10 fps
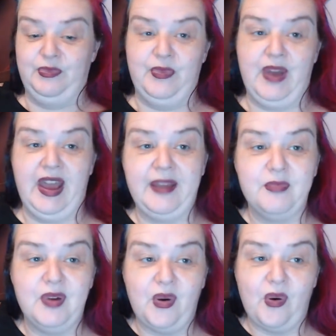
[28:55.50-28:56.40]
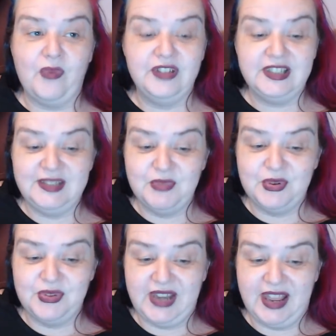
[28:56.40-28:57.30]
I'm obviously
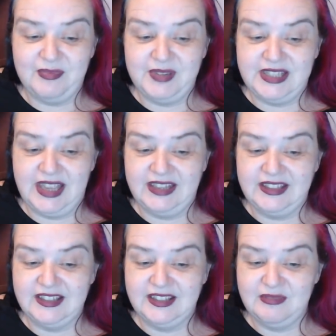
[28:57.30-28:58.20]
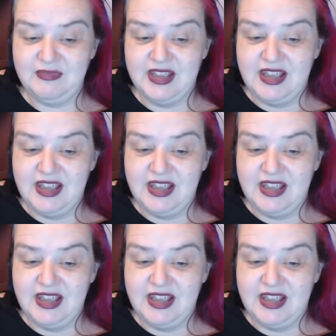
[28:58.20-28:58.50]
more than happy to answer them.